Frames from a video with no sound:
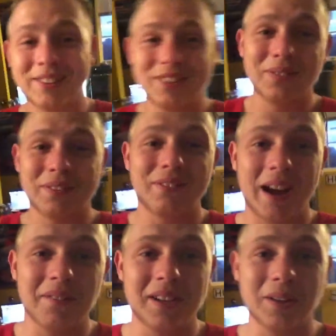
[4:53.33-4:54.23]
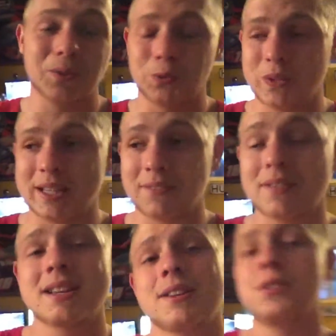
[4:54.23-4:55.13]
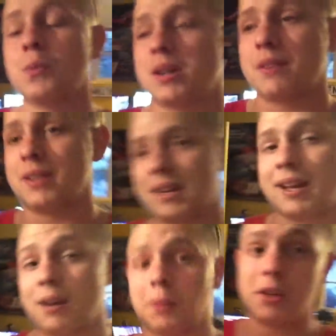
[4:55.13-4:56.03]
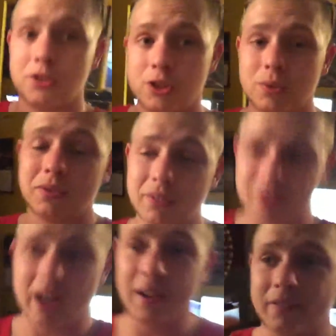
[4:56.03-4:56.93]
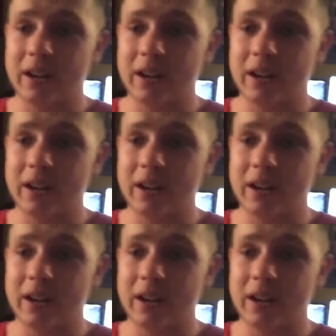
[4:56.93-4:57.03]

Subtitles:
gonna shoot for 5 videos a week. If I can't do one every day, I'm gonna shoot for 5